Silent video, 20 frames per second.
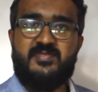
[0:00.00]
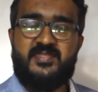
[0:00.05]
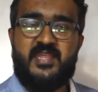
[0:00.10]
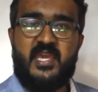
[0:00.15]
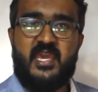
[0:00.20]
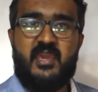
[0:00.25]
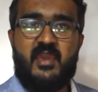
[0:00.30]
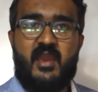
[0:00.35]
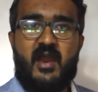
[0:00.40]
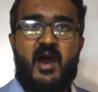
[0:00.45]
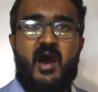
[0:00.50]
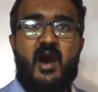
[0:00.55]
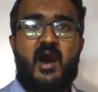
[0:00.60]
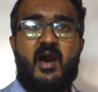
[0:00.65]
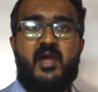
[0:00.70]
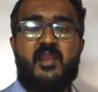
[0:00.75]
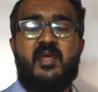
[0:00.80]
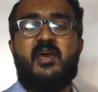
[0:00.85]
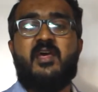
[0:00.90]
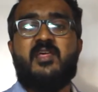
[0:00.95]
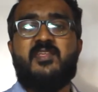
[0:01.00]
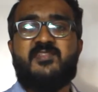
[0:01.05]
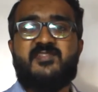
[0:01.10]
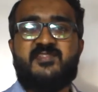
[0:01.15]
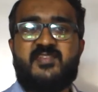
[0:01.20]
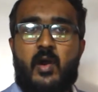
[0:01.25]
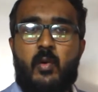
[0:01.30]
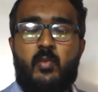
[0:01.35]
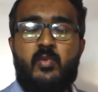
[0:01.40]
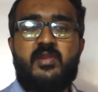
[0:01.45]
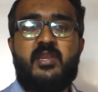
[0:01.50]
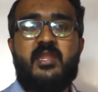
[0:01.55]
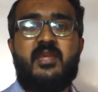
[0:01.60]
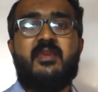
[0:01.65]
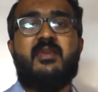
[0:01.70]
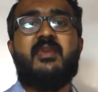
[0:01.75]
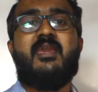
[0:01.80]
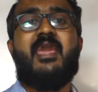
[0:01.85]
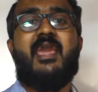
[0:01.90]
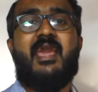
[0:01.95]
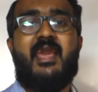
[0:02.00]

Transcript: they are sounding